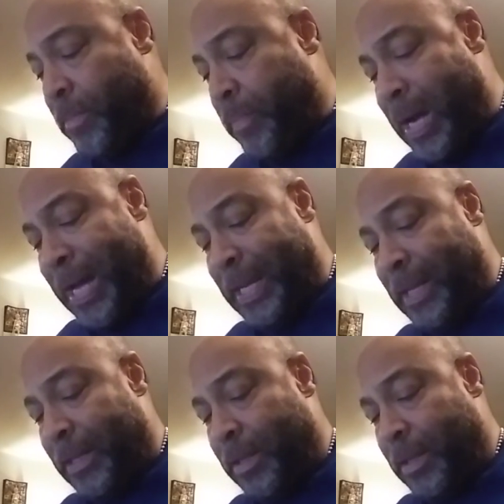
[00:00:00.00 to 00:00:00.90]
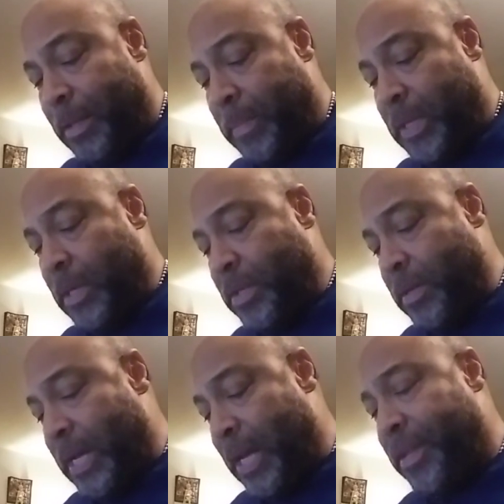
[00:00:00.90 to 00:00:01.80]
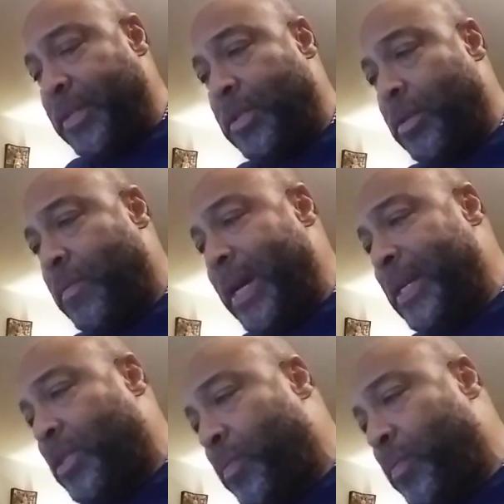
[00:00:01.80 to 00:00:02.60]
your body because your health is your greatest